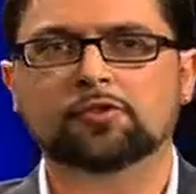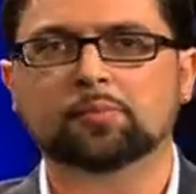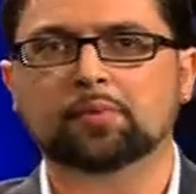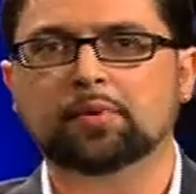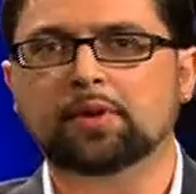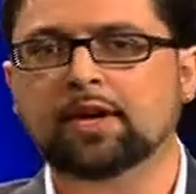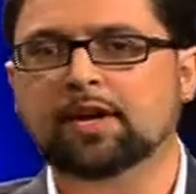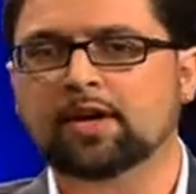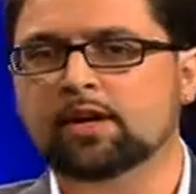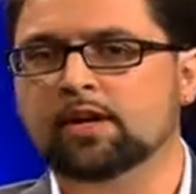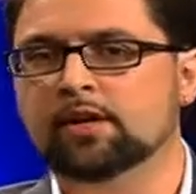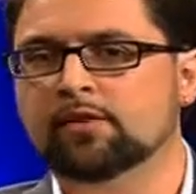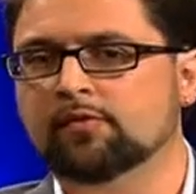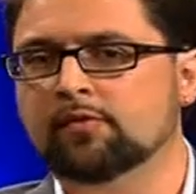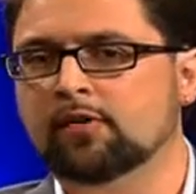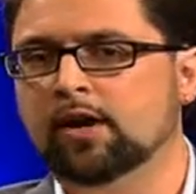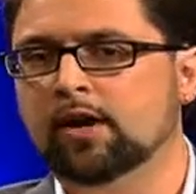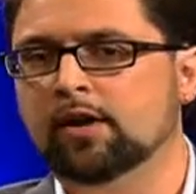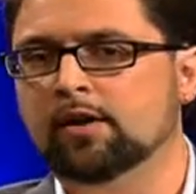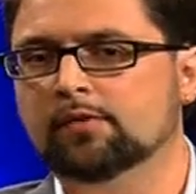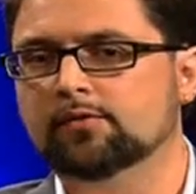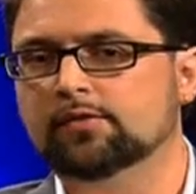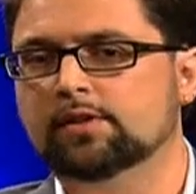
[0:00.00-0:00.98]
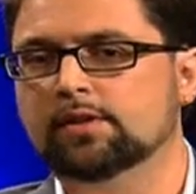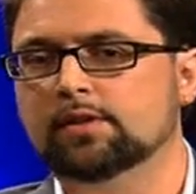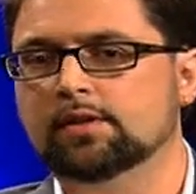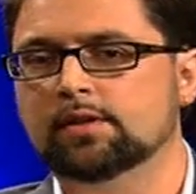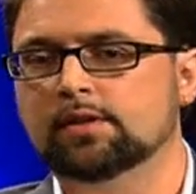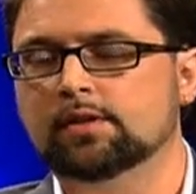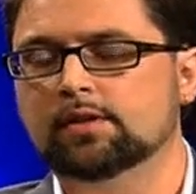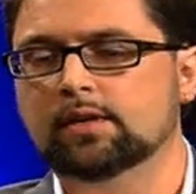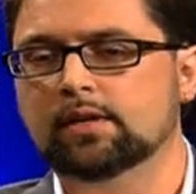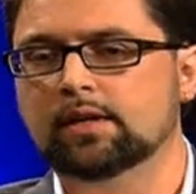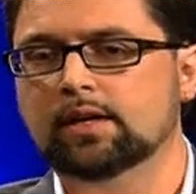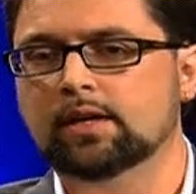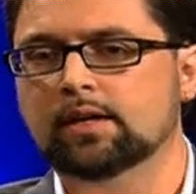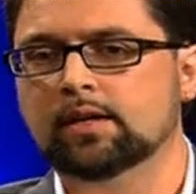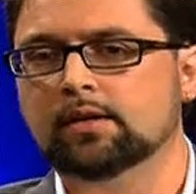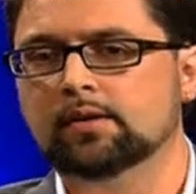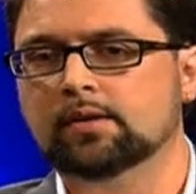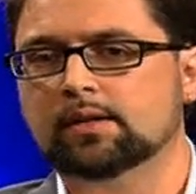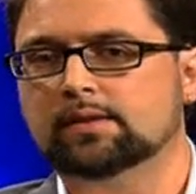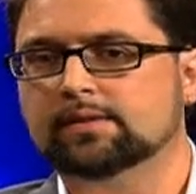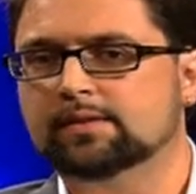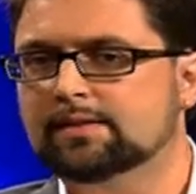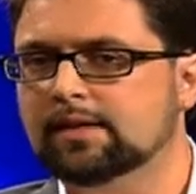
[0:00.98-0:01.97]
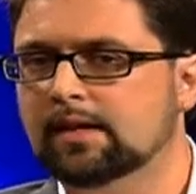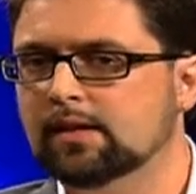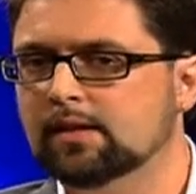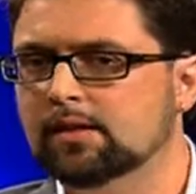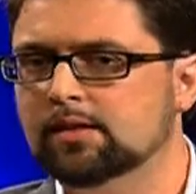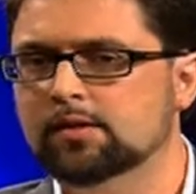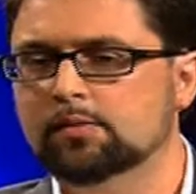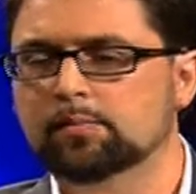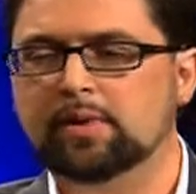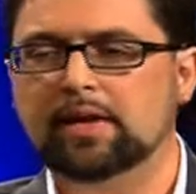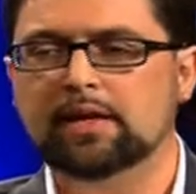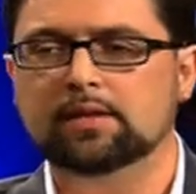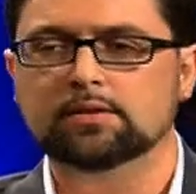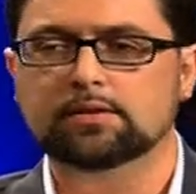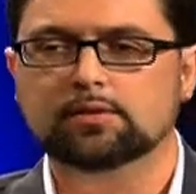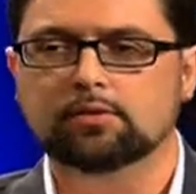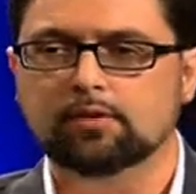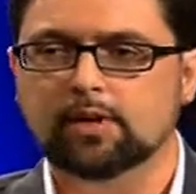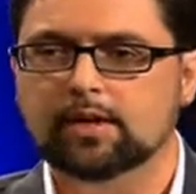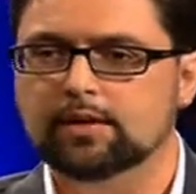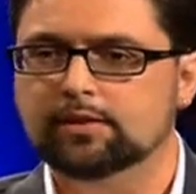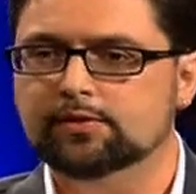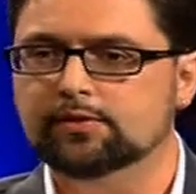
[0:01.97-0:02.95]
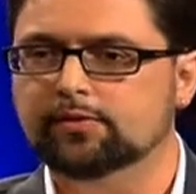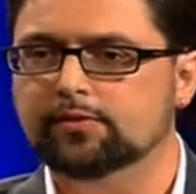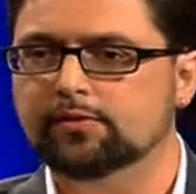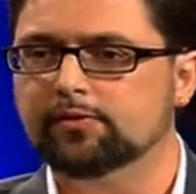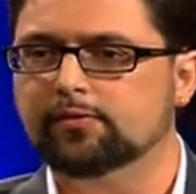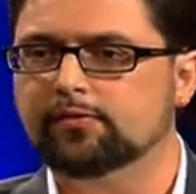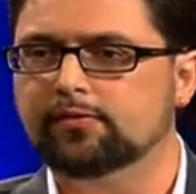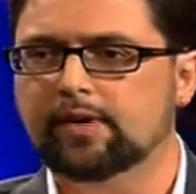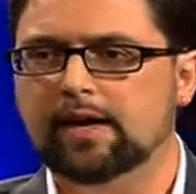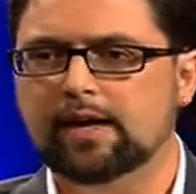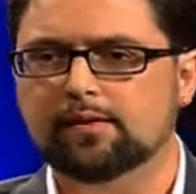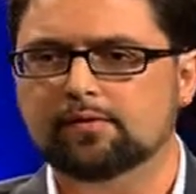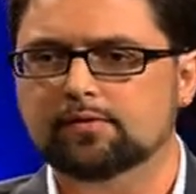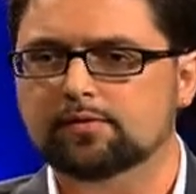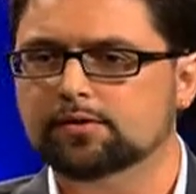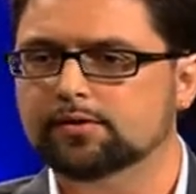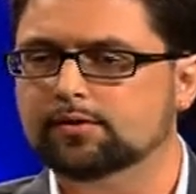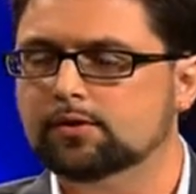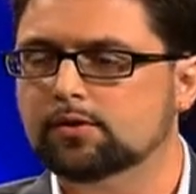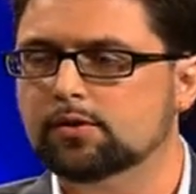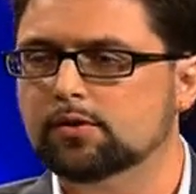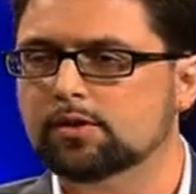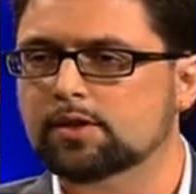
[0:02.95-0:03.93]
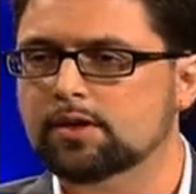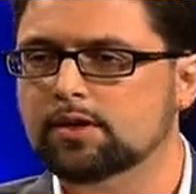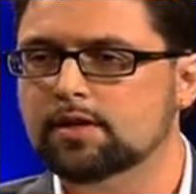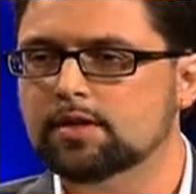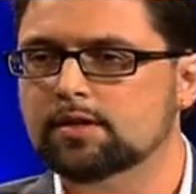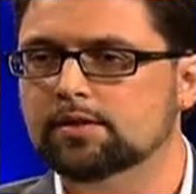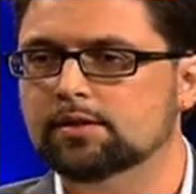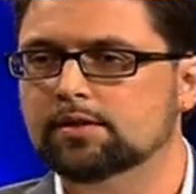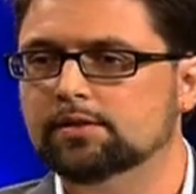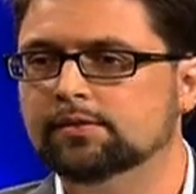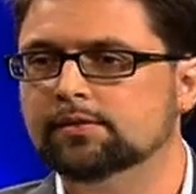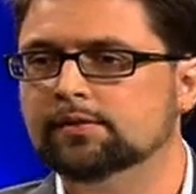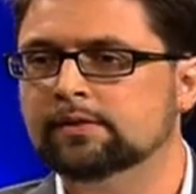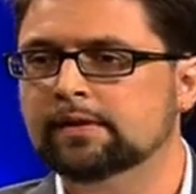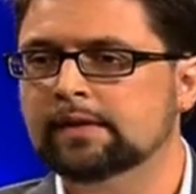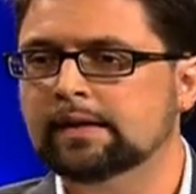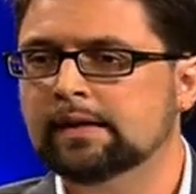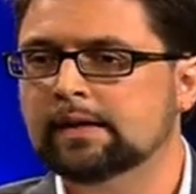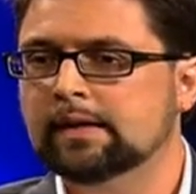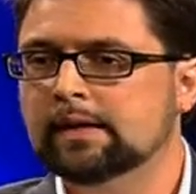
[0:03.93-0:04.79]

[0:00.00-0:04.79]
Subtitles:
being involved in Excel and Abounding Grace for 5 or so years,